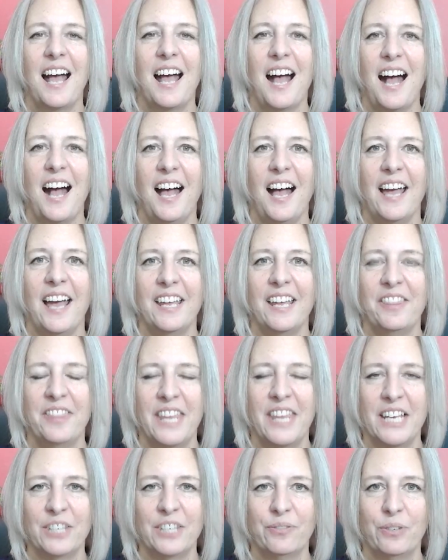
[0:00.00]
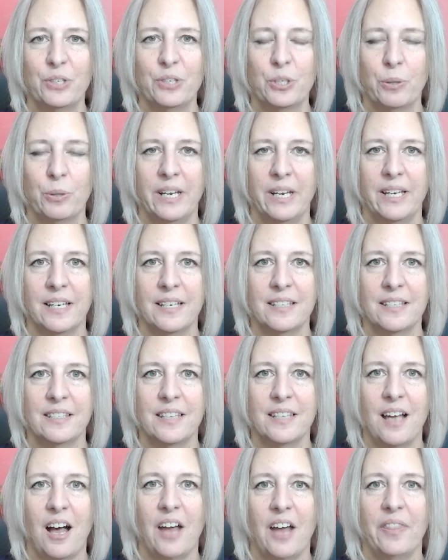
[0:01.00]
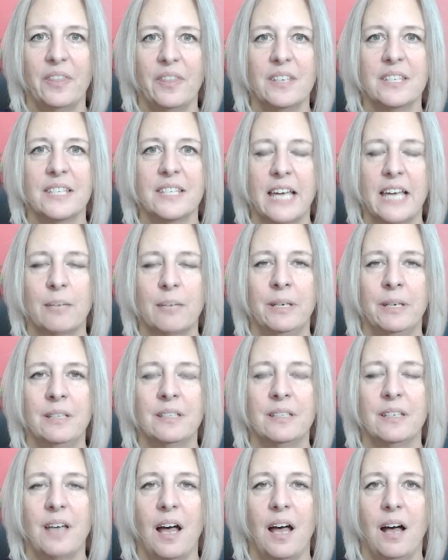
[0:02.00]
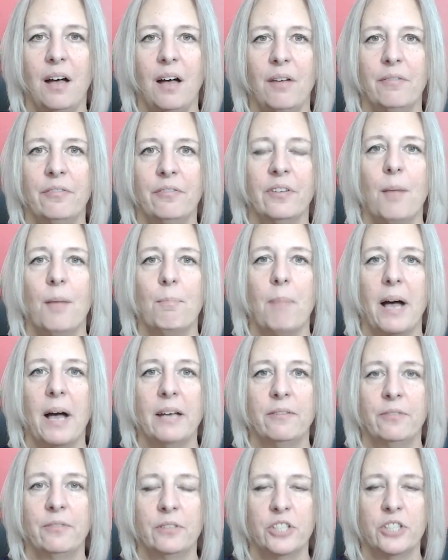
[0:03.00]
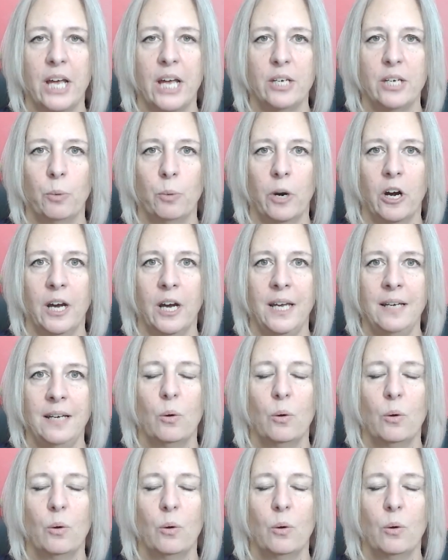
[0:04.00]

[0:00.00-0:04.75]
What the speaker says: Hi, and thanks for joining us on this segment of Mindful January,